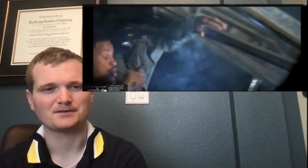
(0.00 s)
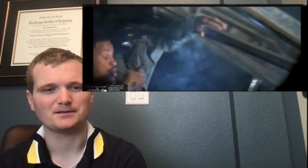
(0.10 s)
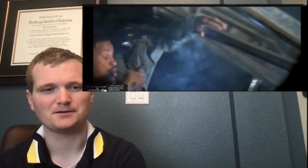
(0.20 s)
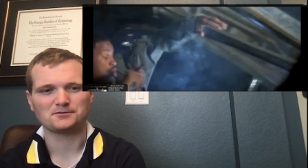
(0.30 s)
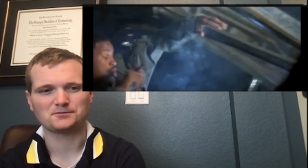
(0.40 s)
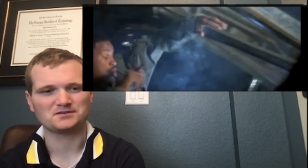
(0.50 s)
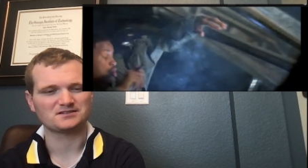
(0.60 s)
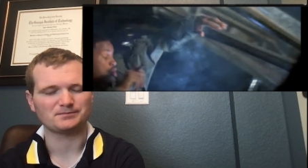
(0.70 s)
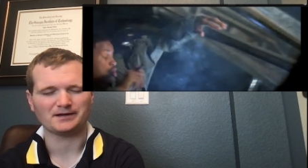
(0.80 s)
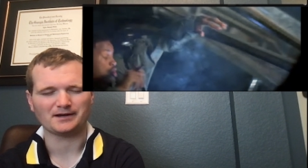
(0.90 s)
little
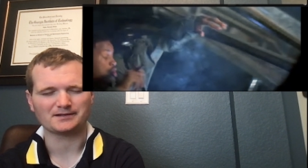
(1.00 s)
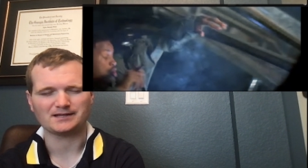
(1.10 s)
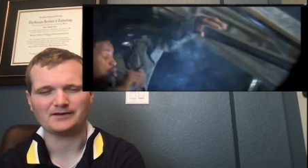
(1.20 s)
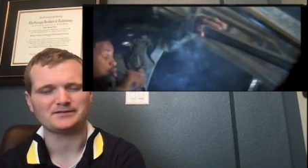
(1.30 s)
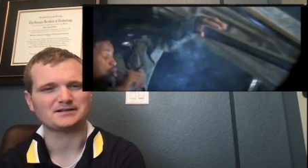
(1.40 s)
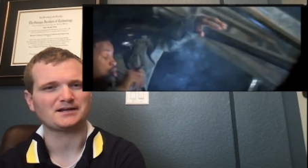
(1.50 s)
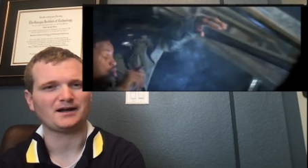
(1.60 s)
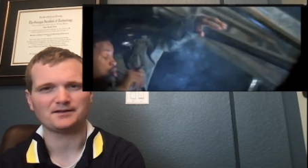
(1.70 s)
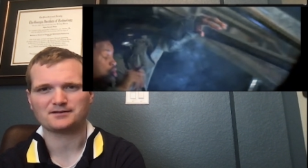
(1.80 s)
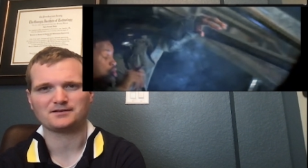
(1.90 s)
respect, having to
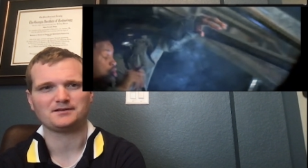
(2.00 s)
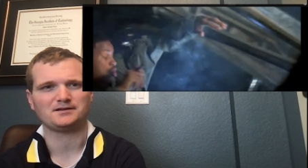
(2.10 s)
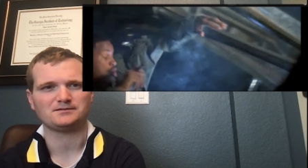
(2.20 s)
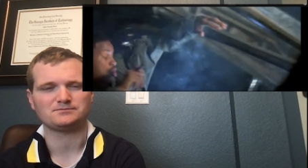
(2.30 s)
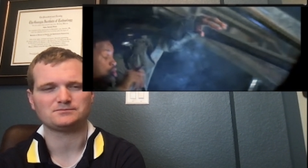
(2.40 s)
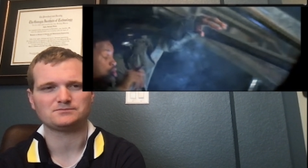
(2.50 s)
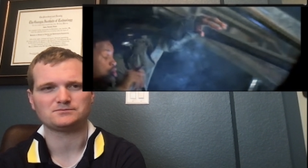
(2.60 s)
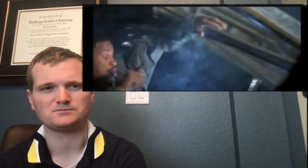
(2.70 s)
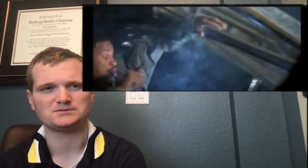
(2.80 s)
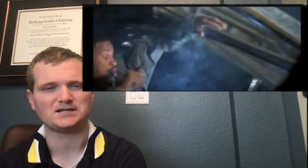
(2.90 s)
constantly
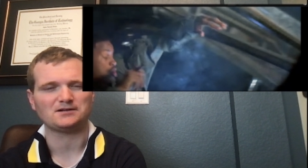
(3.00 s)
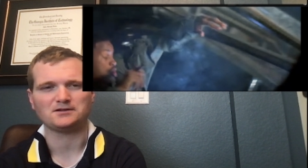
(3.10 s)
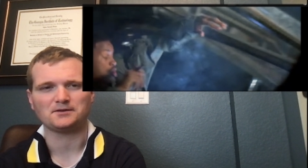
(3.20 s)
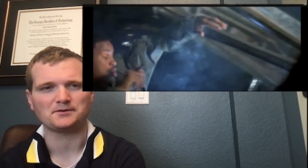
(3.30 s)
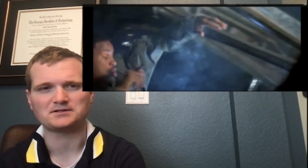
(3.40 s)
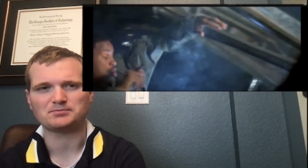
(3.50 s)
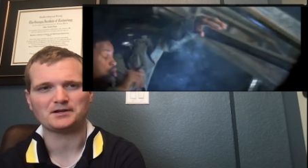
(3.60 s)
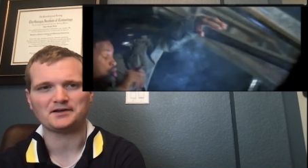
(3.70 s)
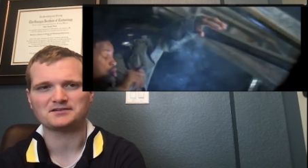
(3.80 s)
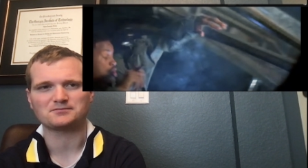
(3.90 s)
tell all those
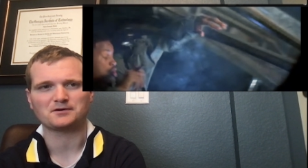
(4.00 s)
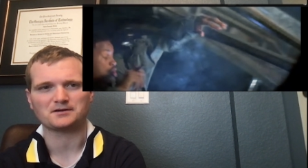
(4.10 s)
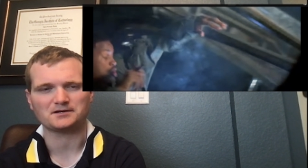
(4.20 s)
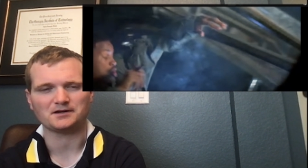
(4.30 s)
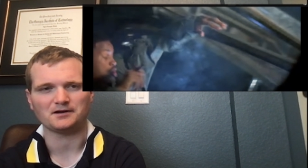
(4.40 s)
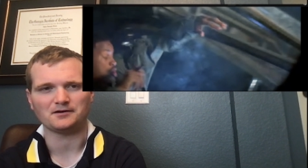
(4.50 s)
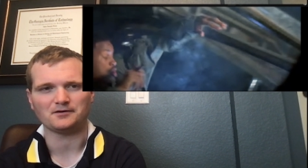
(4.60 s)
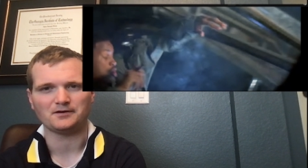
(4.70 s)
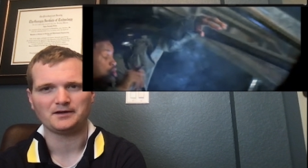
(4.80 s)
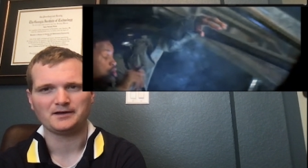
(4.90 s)
planes where to
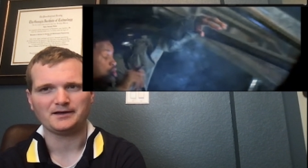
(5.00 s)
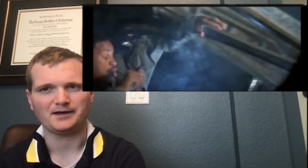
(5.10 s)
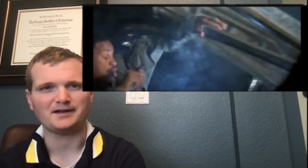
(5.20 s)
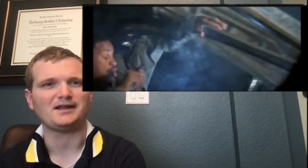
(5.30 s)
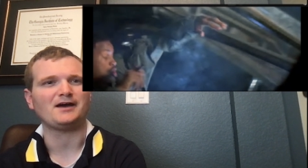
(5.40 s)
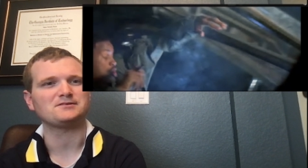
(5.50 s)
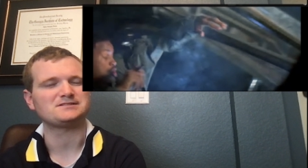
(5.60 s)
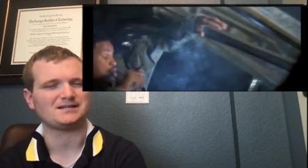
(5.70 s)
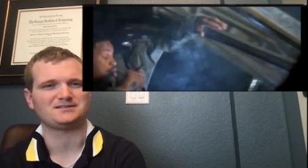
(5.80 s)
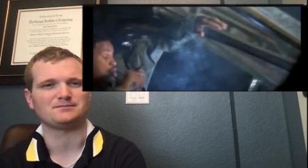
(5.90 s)
go, and now he
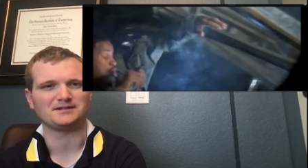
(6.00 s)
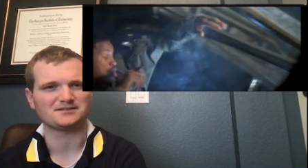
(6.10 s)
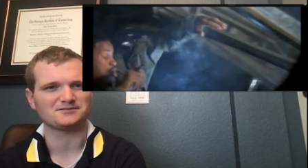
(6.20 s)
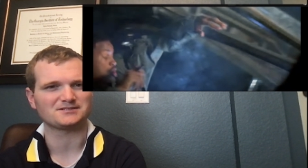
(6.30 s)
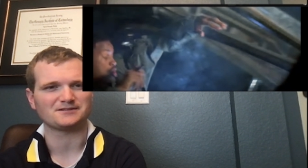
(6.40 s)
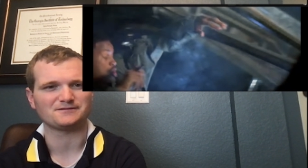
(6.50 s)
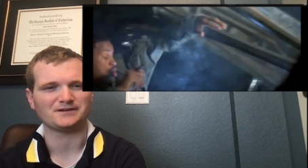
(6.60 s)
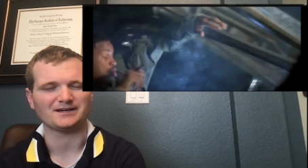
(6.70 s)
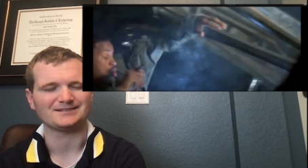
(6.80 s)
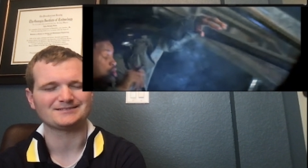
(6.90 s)
takes a missile to the
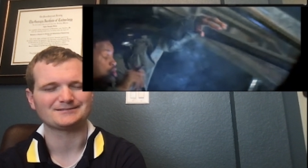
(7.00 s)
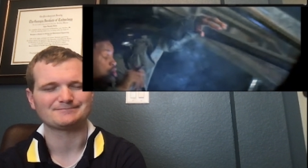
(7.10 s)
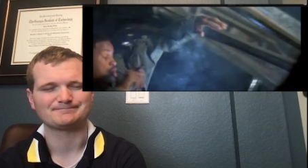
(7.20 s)
face.